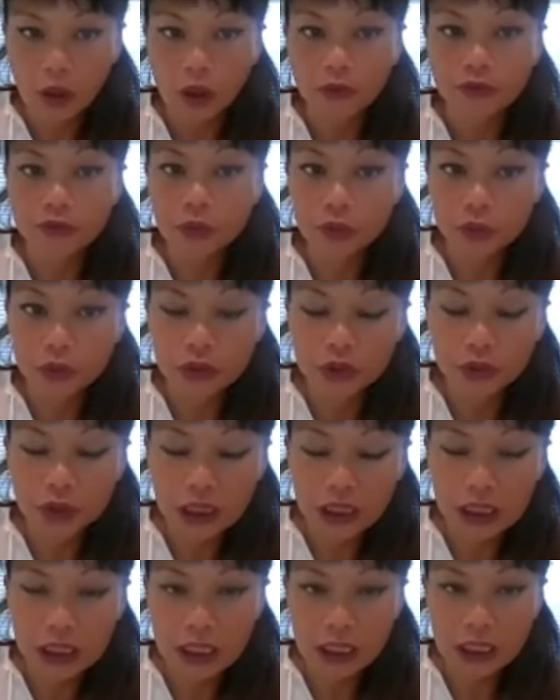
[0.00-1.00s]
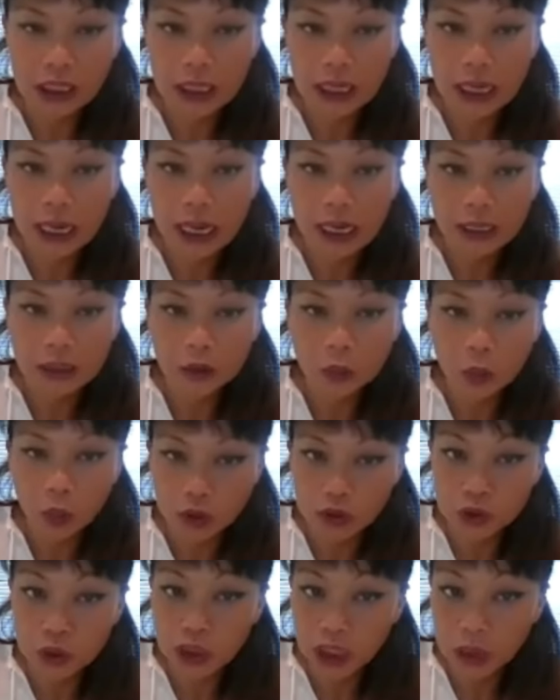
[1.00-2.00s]
of who you are and
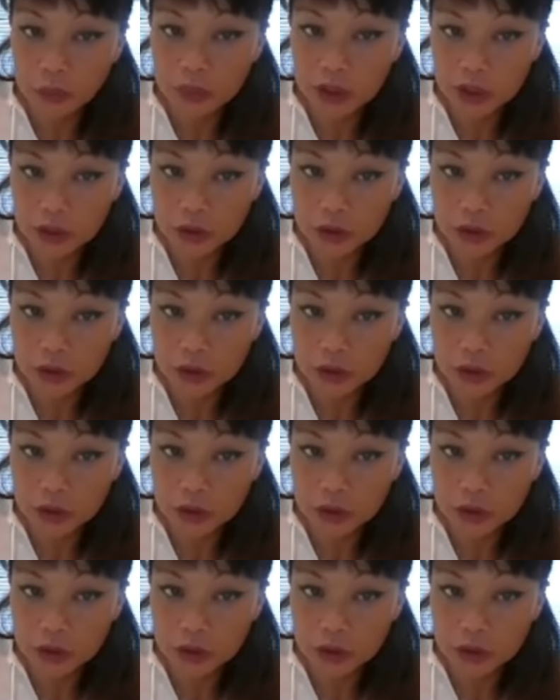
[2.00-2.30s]
what you come